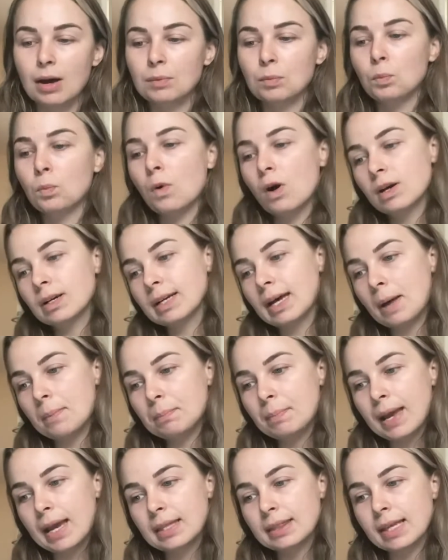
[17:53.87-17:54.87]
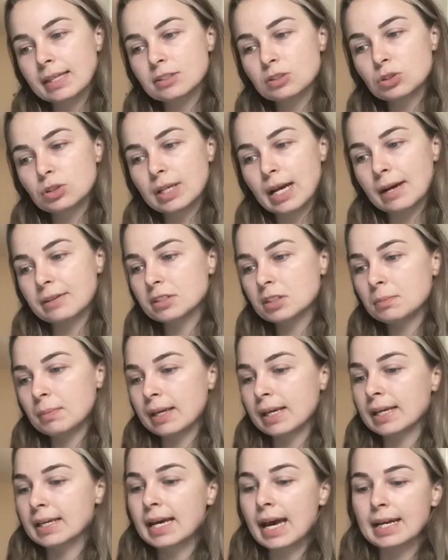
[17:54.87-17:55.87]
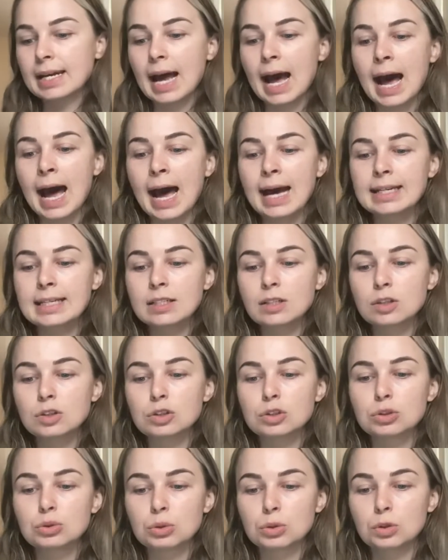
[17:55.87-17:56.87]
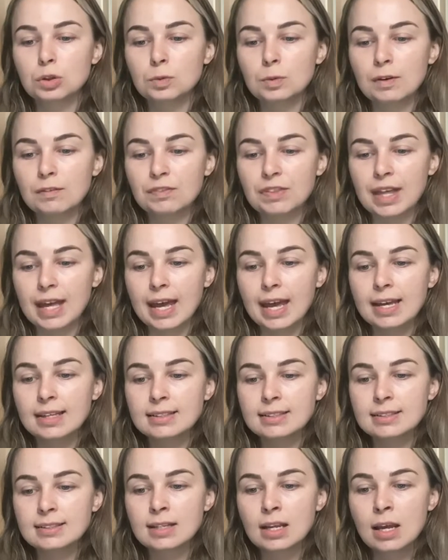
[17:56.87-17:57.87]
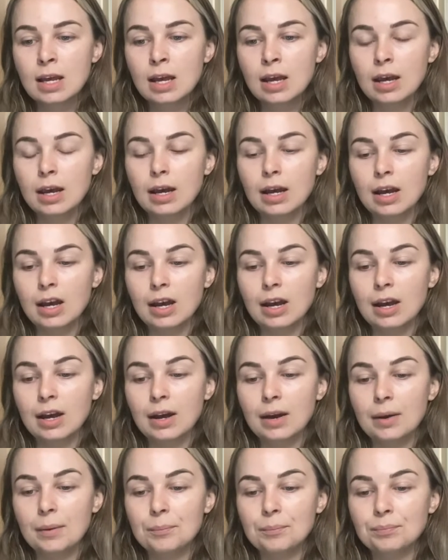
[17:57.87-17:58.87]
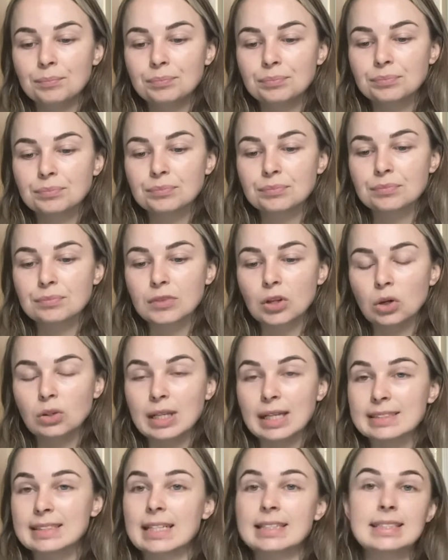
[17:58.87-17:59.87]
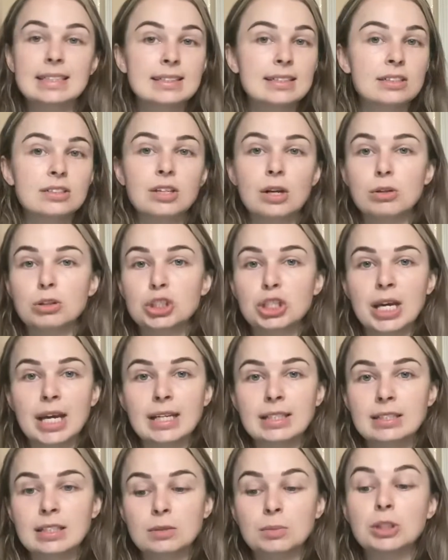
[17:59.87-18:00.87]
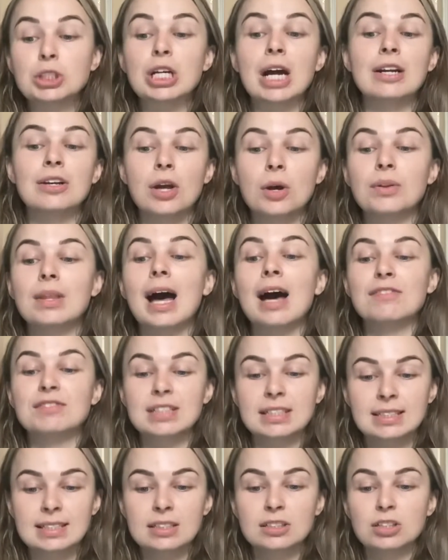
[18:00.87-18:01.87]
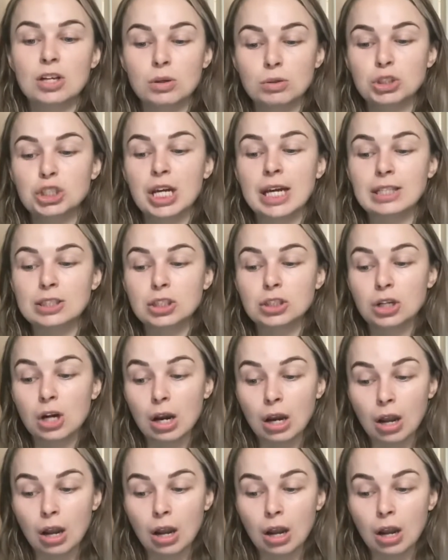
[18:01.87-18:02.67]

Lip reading: And one campaign that stood out to me, again, I didn't struggle with this, unless I disassociated, which I know that I've disassociated a